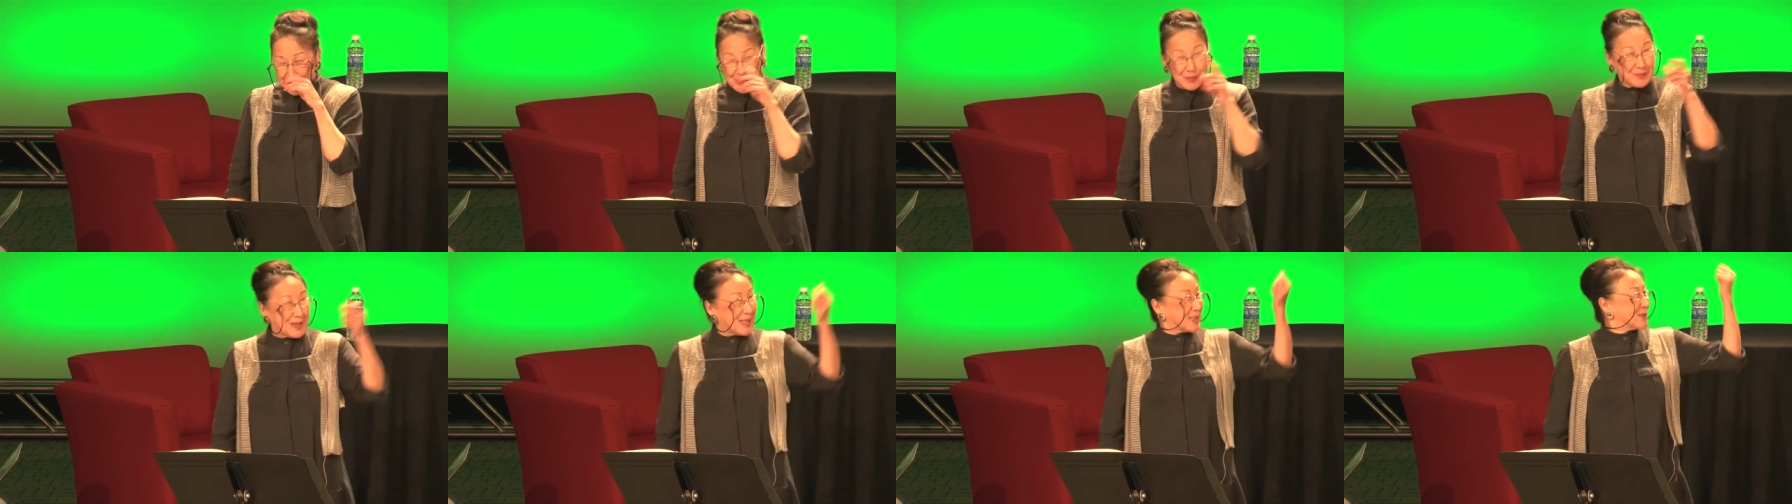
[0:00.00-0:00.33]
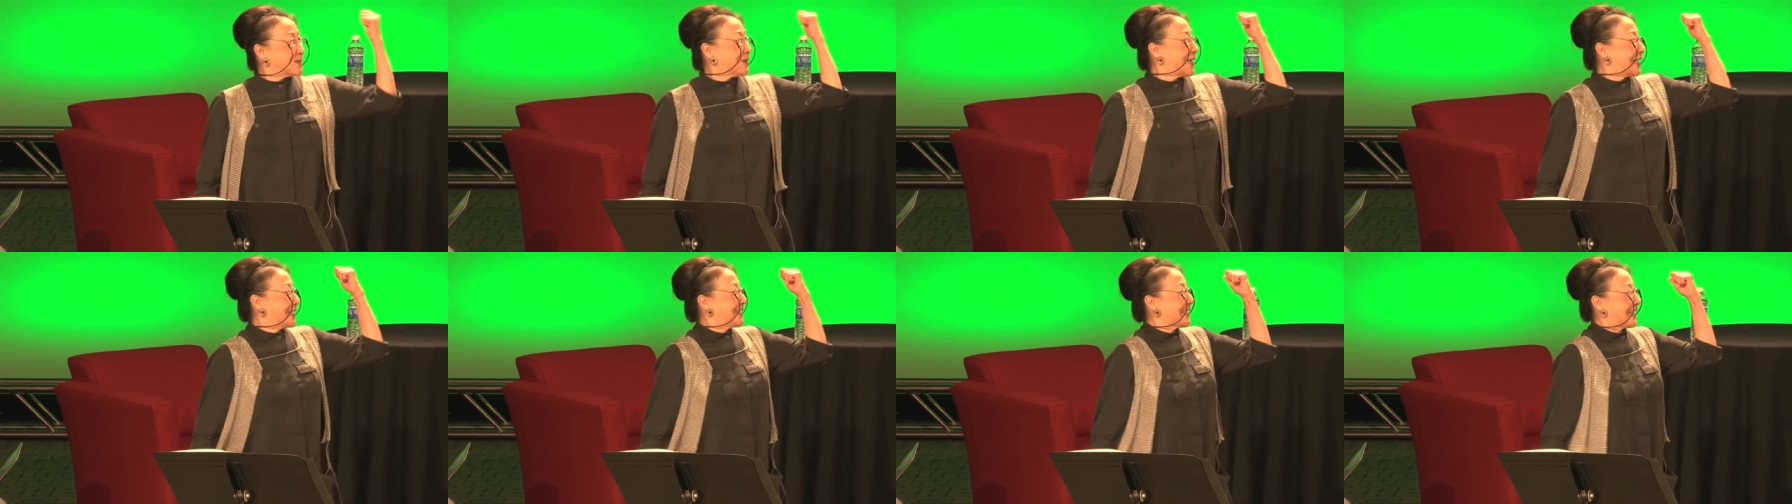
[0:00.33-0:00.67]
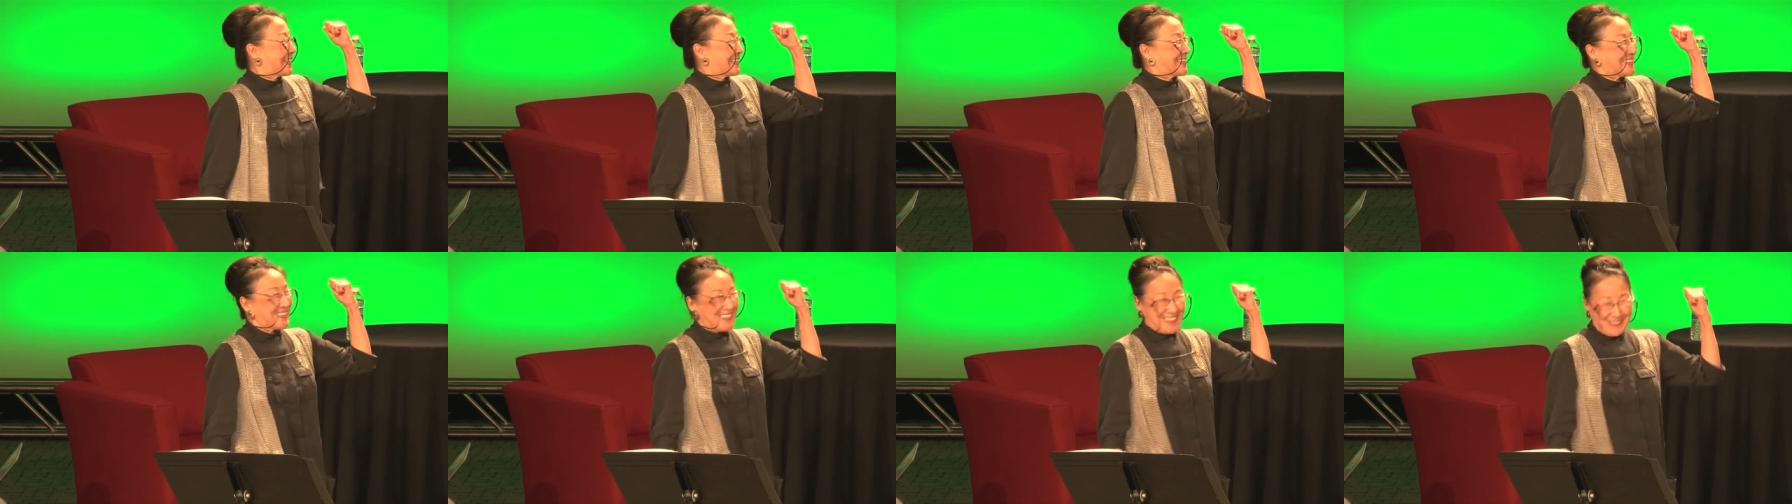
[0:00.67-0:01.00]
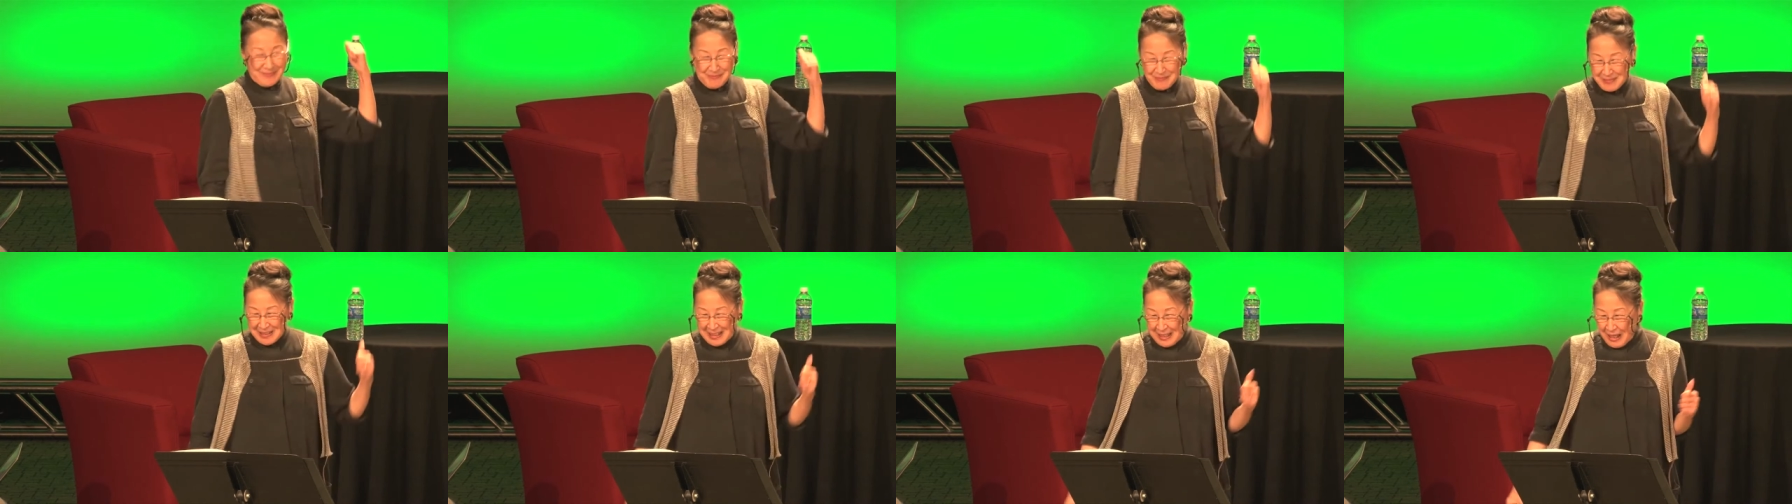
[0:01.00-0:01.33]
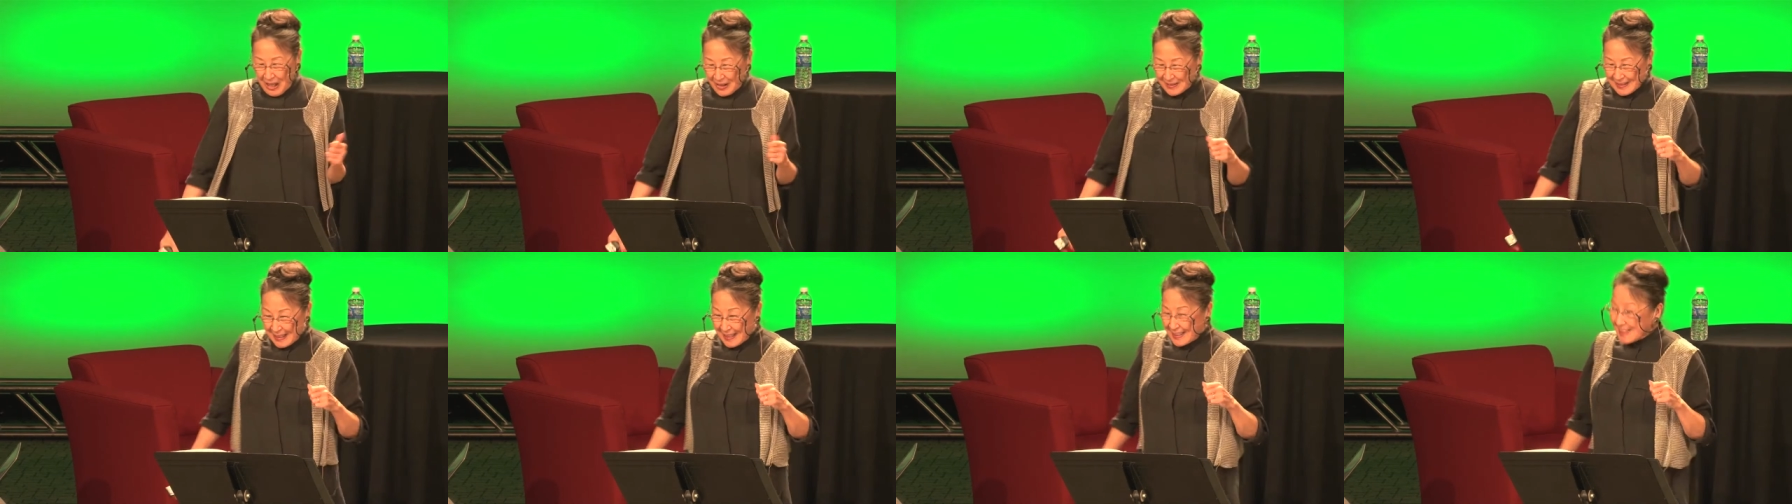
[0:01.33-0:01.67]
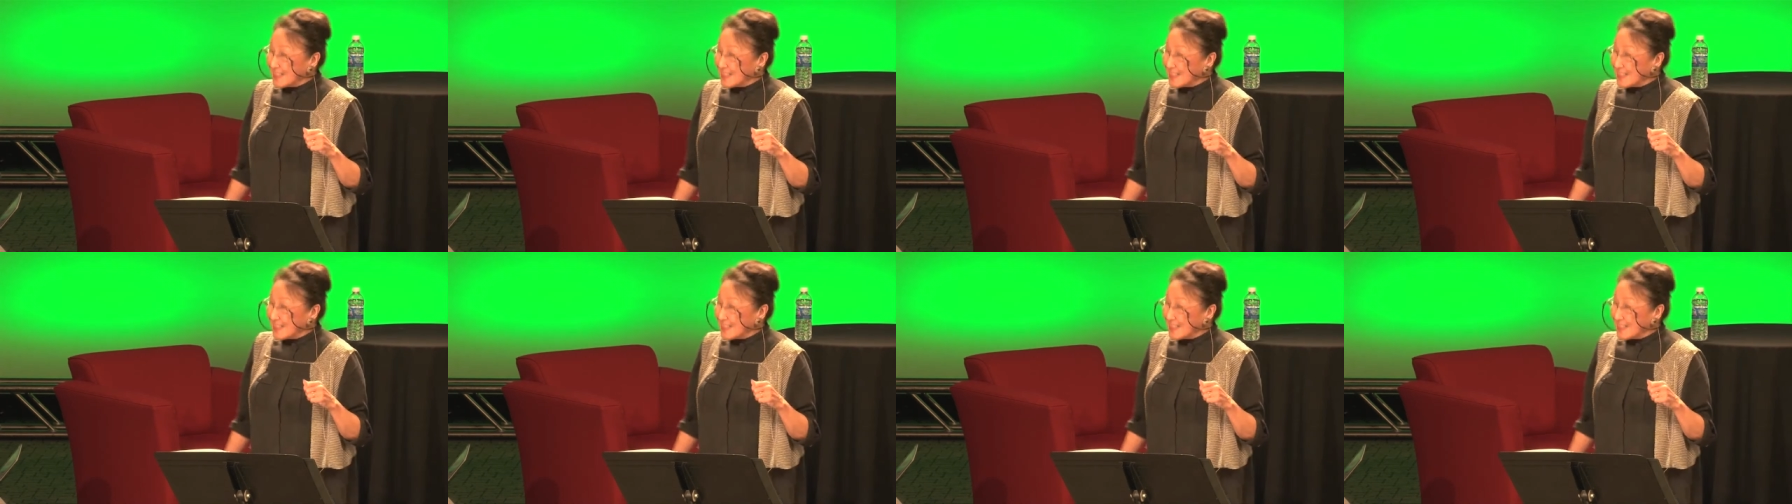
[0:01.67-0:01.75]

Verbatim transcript: that's why I like this. Okay, in